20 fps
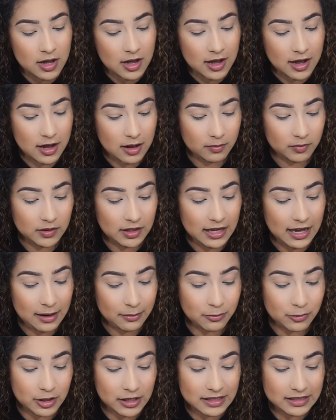The
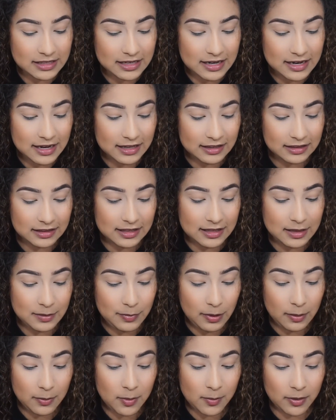M. Razy and the
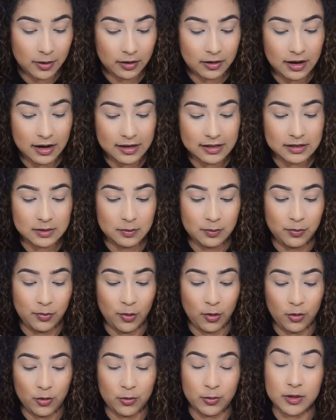Baby in Paradise
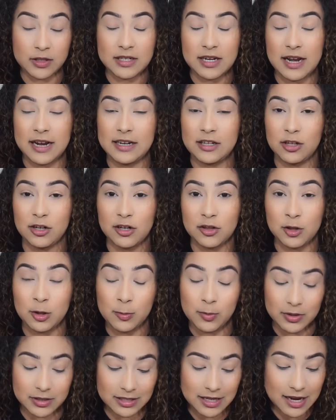both were tied
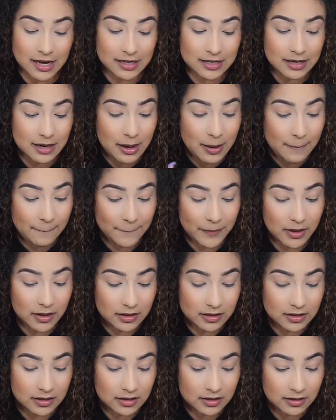33%,
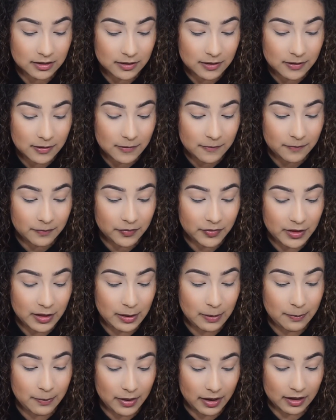but the
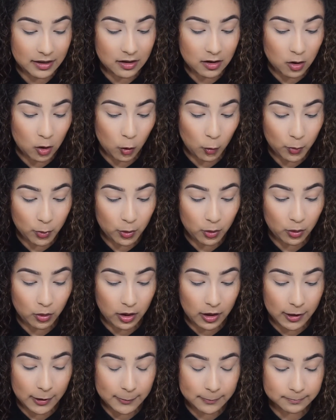Becca Opal
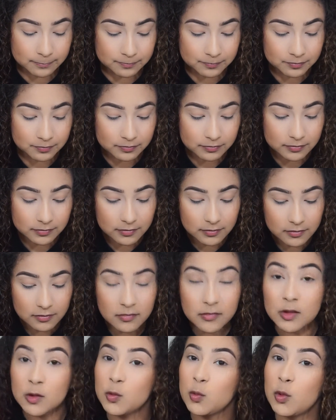
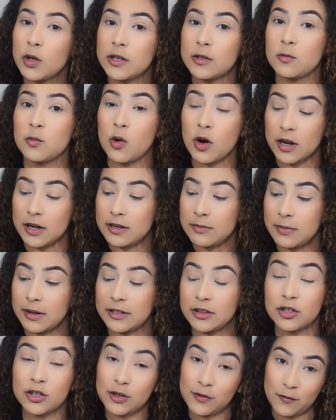won by
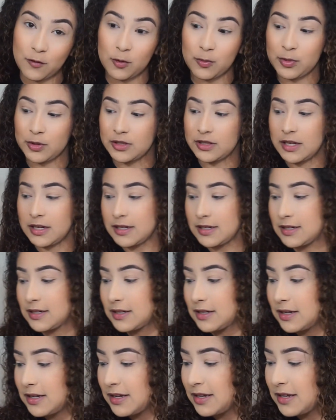34%.
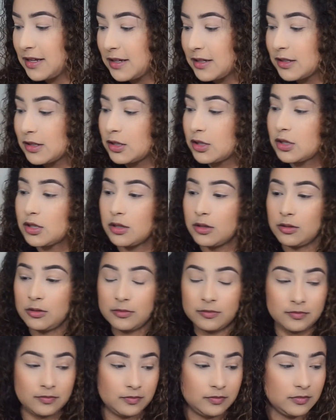So,
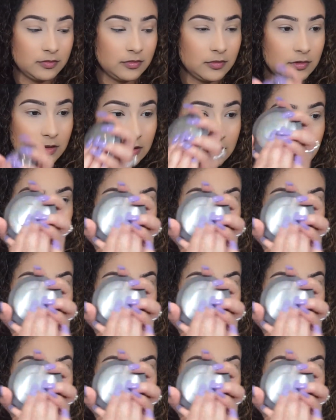looks